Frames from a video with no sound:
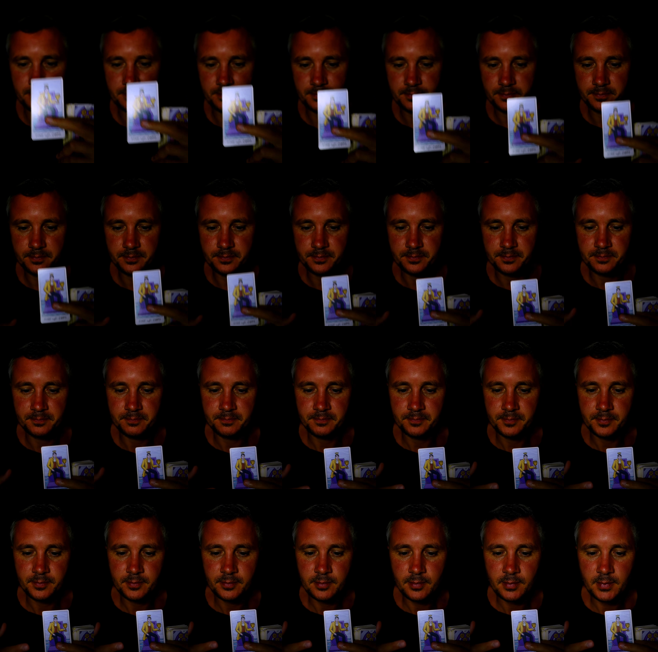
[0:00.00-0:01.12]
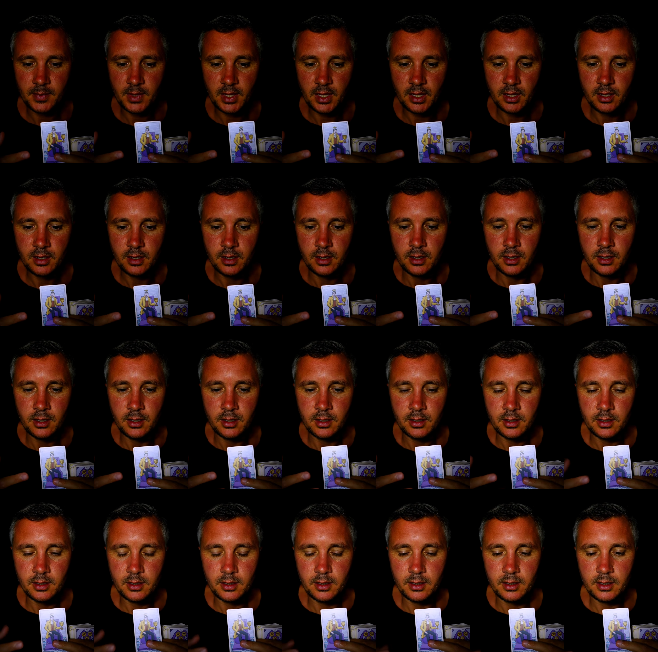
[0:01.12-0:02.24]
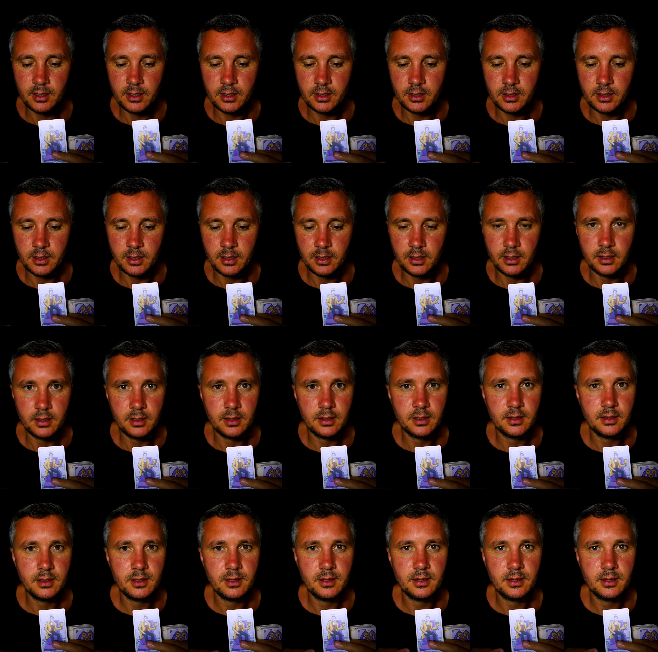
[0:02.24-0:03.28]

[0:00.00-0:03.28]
(no one is talking)